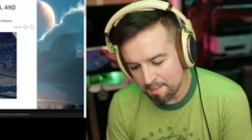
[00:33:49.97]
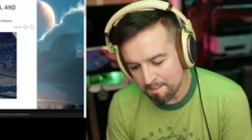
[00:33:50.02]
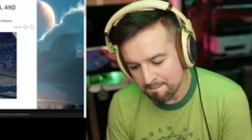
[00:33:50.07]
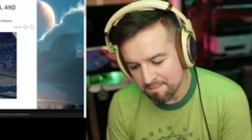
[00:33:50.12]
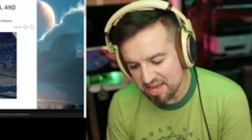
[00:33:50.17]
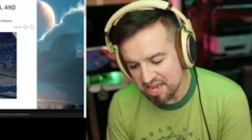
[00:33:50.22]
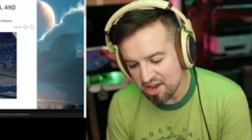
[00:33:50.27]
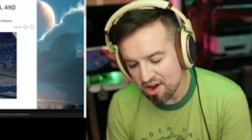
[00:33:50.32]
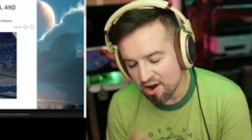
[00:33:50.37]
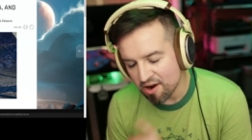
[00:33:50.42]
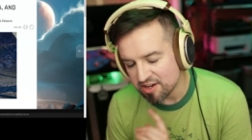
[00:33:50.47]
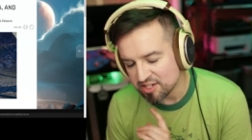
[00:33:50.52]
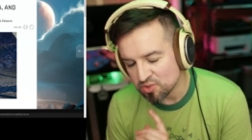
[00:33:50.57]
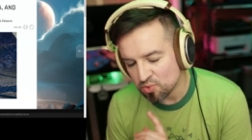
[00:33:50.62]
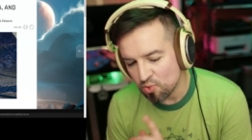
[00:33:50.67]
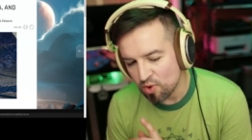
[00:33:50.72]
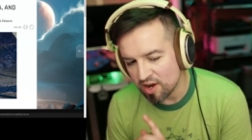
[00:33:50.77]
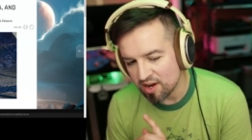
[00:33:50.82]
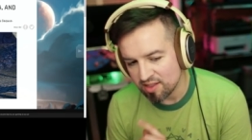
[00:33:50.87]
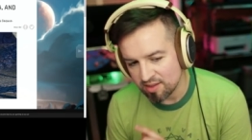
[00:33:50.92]
BR is
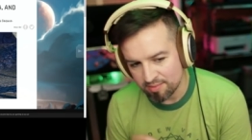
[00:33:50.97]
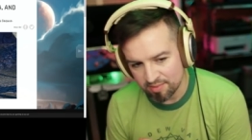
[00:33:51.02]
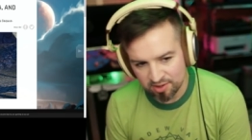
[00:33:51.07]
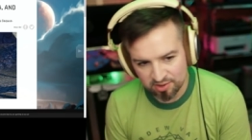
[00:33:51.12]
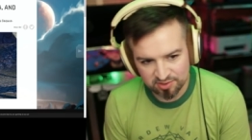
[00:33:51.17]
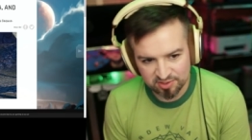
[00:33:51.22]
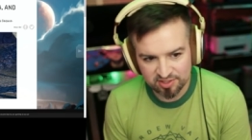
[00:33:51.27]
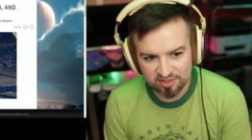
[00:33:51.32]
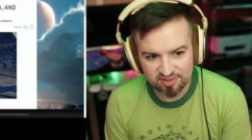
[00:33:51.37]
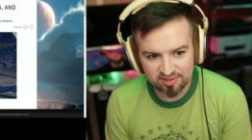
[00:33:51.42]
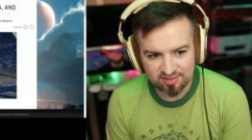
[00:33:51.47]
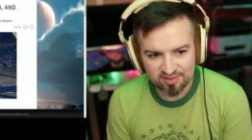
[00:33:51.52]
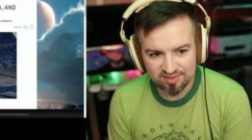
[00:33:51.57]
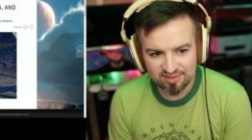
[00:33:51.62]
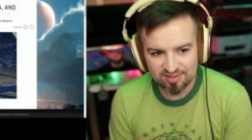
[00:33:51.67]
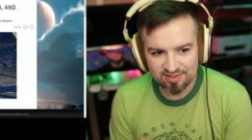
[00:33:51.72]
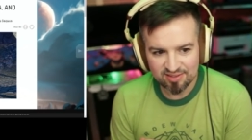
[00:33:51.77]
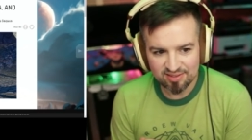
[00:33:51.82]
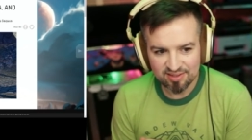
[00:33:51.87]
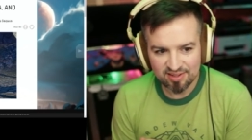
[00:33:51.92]
one of the modes.
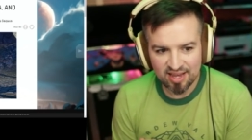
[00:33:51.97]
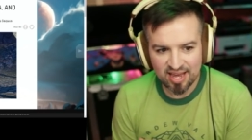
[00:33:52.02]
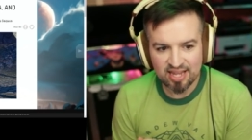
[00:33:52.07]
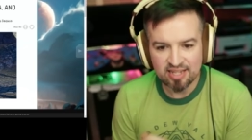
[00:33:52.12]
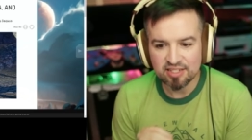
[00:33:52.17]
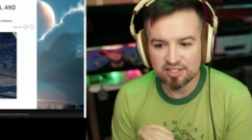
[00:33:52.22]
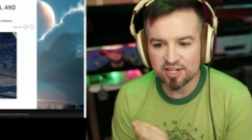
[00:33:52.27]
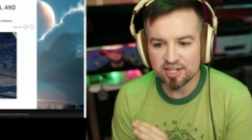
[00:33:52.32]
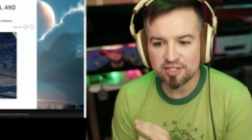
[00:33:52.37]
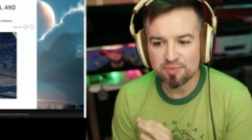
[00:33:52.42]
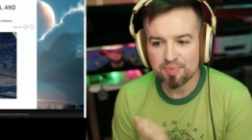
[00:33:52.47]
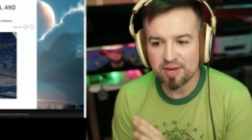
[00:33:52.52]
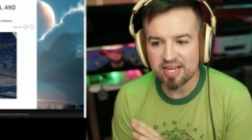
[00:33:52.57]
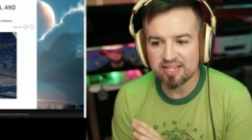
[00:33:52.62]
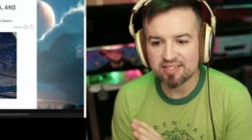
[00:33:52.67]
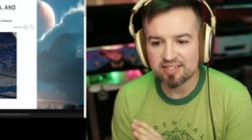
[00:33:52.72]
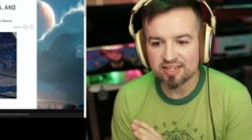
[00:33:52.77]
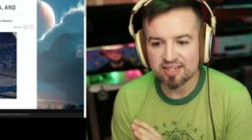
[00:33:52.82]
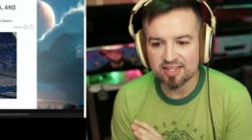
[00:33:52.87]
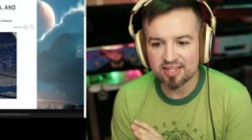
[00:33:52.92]
It's just
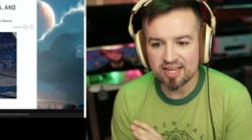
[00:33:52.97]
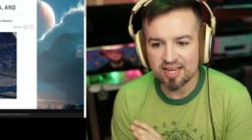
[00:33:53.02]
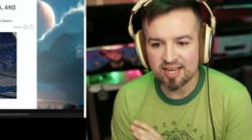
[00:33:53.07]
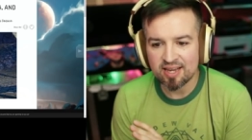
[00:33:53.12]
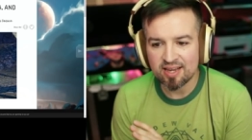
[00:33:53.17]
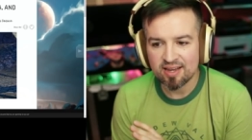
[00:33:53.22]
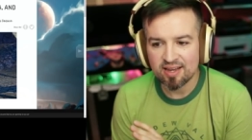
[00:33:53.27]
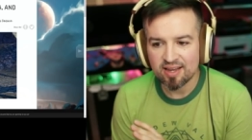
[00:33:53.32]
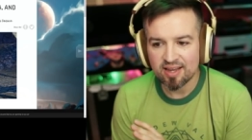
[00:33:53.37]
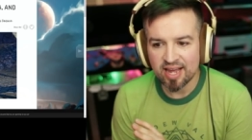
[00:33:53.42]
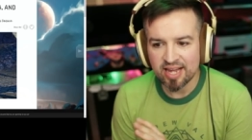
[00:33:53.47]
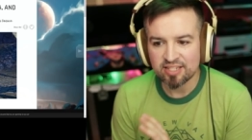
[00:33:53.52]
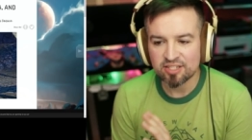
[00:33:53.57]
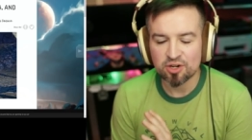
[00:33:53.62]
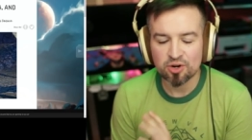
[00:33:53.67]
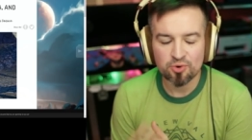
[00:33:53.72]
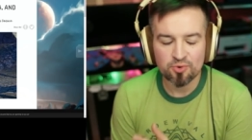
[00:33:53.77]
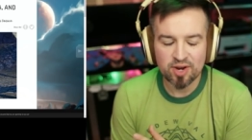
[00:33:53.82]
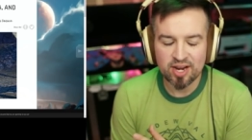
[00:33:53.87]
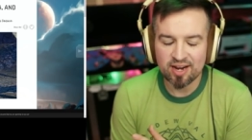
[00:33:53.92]
basically it's
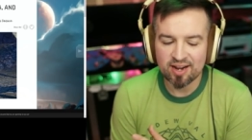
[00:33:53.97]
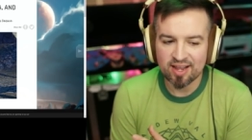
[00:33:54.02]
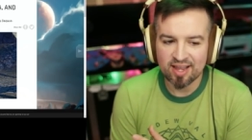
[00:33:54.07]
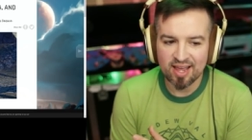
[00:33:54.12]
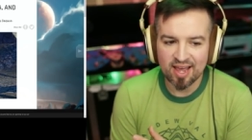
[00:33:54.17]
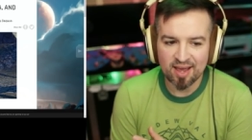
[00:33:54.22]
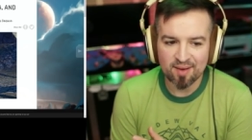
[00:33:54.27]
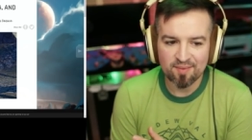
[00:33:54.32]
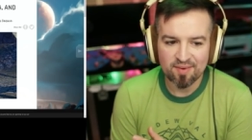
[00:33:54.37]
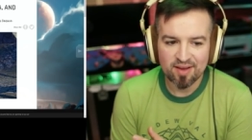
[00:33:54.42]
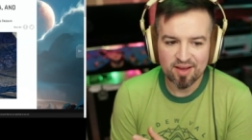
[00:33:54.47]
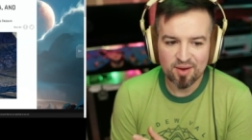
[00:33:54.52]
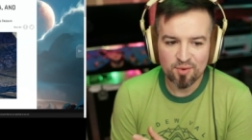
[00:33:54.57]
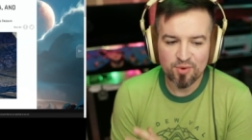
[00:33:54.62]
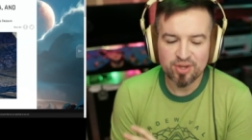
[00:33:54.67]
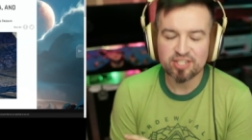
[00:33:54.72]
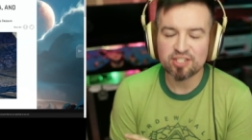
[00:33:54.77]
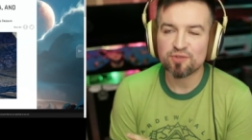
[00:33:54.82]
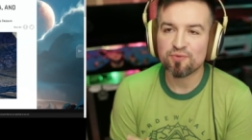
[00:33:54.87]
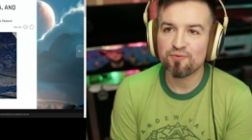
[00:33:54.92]
an arena game,
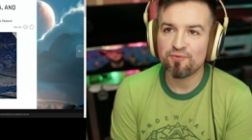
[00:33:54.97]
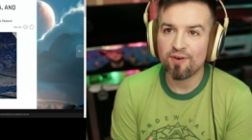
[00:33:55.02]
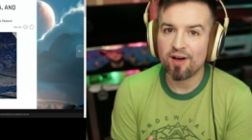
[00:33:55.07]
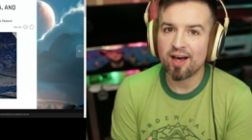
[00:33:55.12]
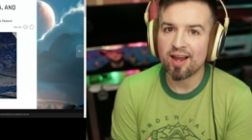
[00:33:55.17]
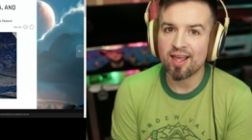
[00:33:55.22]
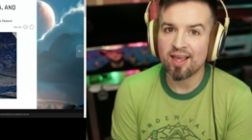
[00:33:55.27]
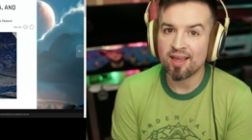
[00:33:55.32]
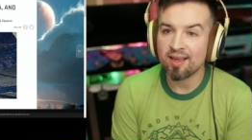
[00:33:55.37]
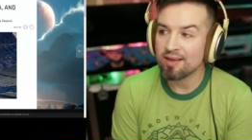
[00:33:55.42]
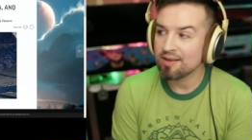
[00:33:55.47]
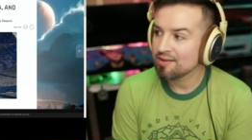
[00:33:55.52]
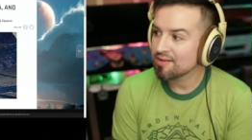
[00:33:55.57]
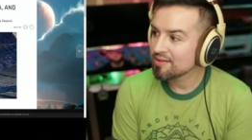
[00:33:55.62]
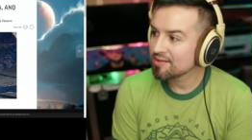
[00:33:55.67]
which is funny,